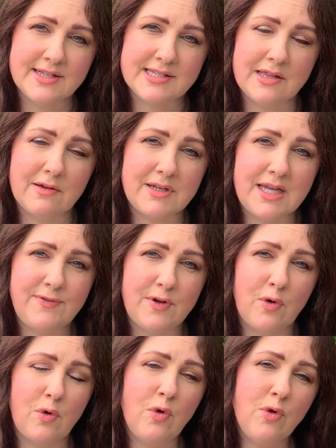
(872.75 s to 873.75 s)
So they'll give
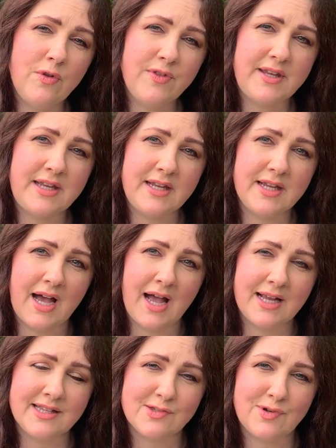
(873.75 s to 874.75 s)
you all the
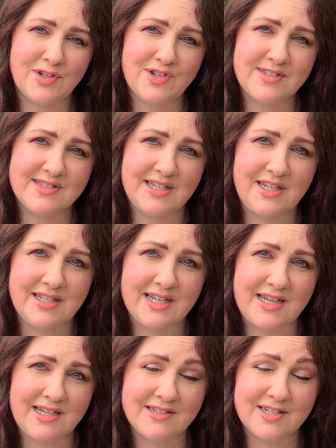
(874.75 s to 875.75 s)
instructions that you
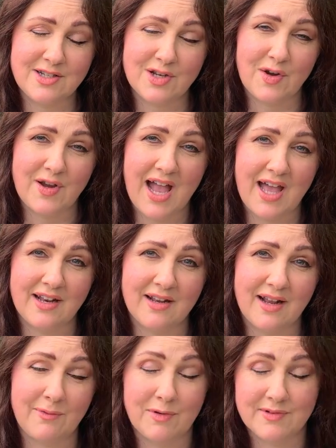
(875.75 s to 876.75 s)
need to know how
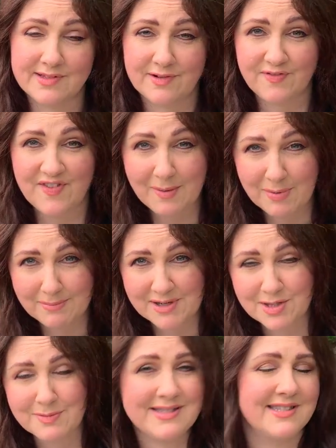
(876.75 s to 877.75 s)
to sort of fabric
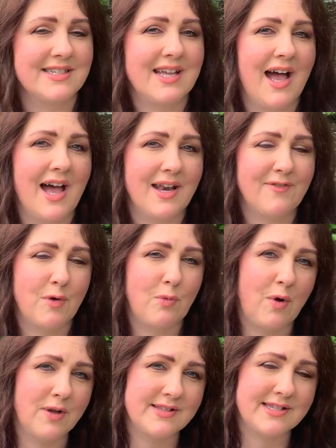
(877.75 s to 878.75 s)
measurements to cut for
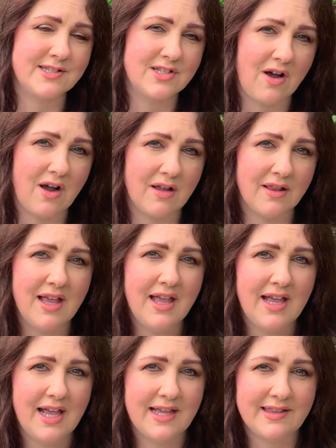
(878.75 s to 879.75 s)
what style,
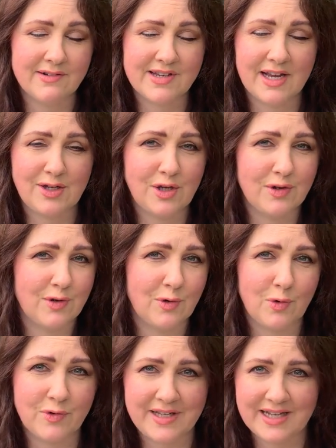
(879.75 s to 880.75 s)
and they'll take you through
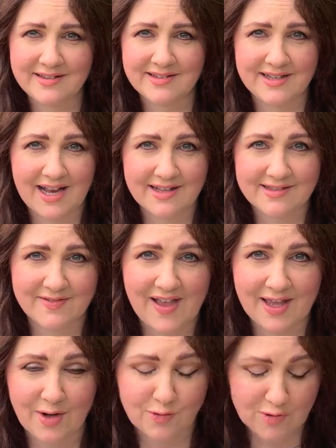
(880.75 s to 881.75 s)
all the ins and outs of
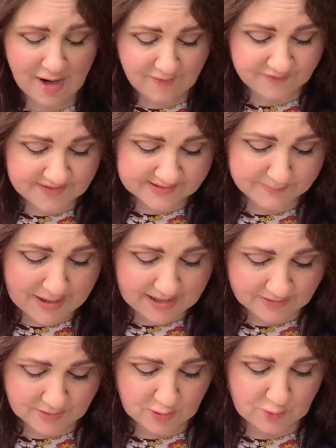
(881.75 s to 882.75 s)
how to draft this
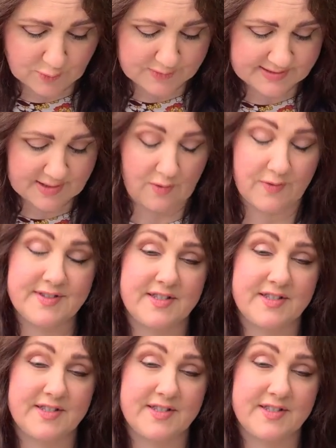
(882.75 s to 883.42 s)
pattern yourself.